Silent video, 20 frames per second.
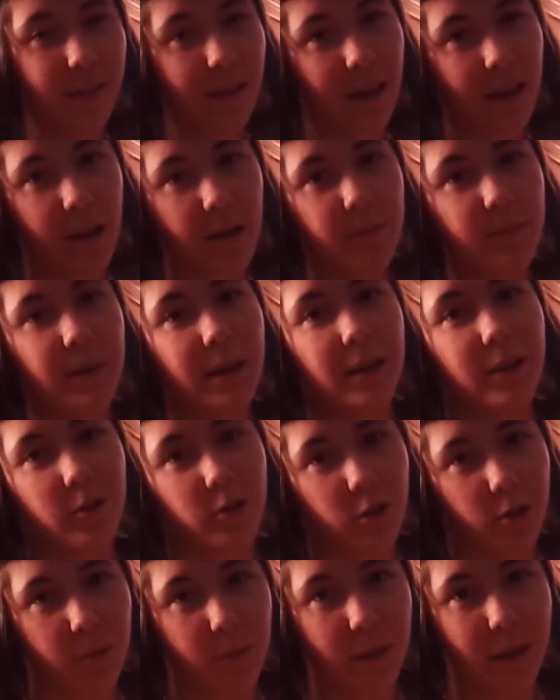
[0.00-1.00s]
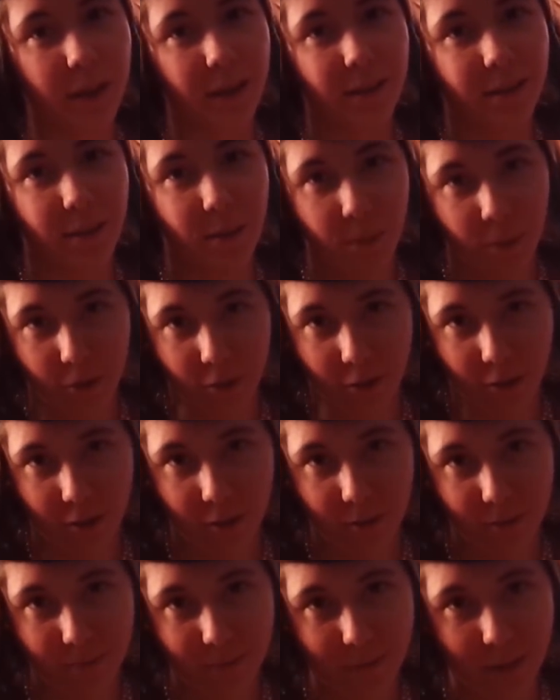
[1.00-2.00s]
And that company should be the person
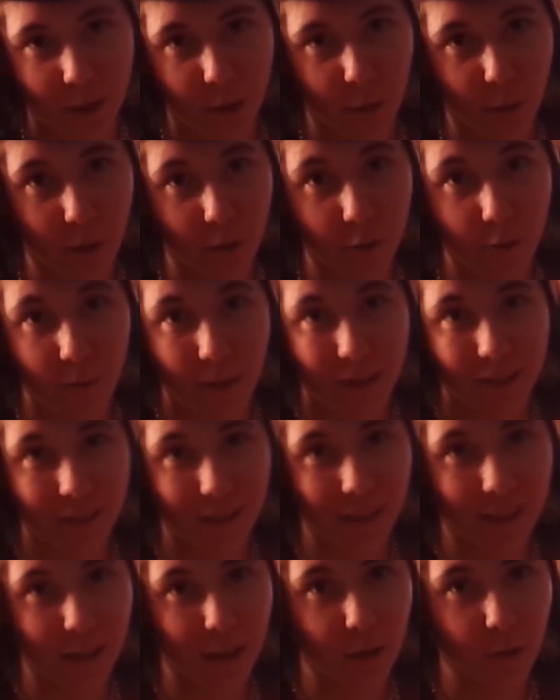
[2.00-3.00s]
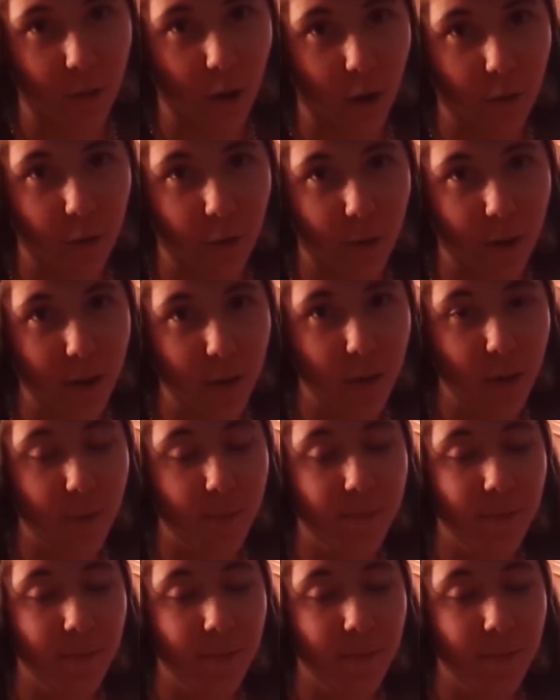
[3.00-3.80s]
you are romantically involved with.